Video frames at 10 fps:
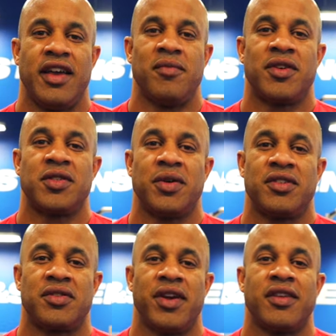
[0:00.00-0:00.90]
Hey, Muscle
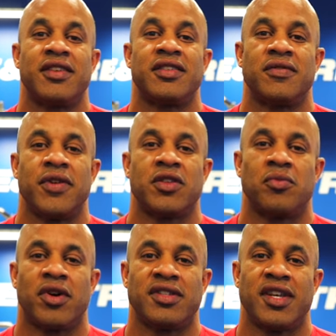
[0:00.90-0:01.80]
and Strength, this is
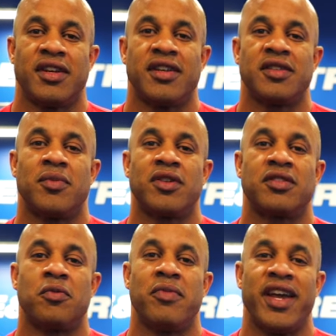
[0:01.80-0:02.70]
Victor Martinez,
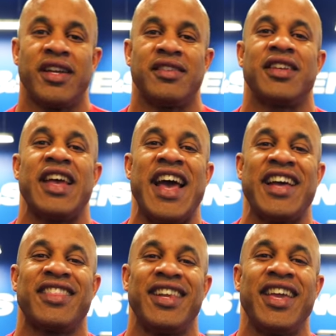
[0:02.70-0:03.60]
MuscleMeds
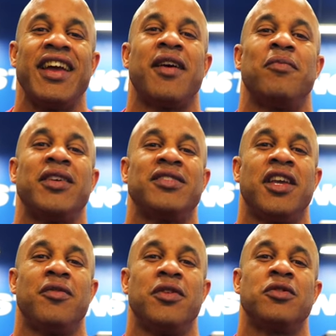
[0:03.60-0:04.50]
Athlete, about to
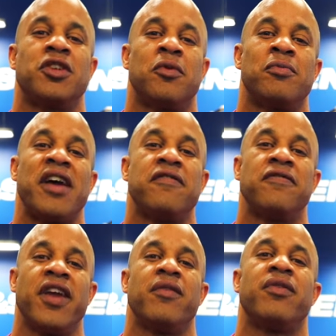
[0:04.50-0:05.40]
give you some of my
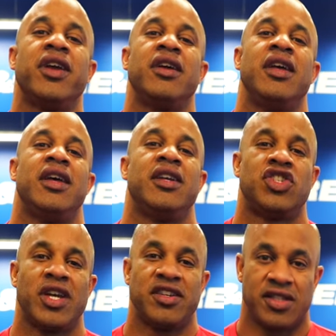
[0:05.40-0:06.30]
favorite
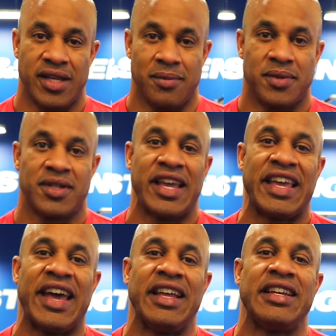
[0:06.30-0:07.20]
chest tips.
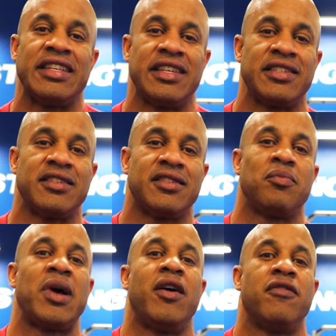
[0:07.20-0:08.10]
Again, this is
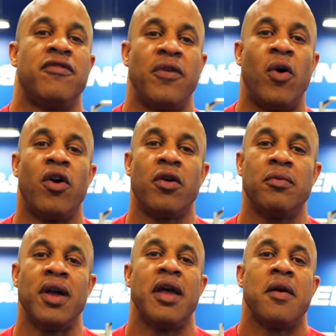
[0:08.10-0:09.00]
about
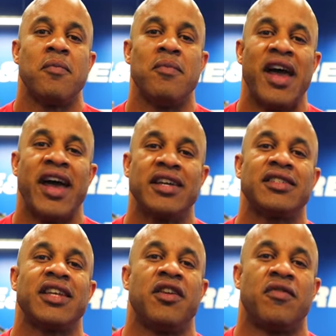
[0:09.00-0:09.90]
form,
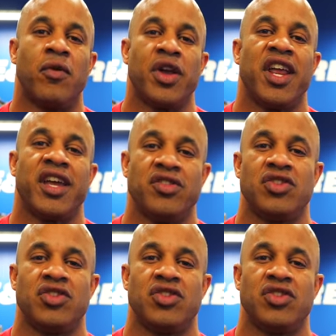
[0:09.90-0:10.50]
mass, and avoiding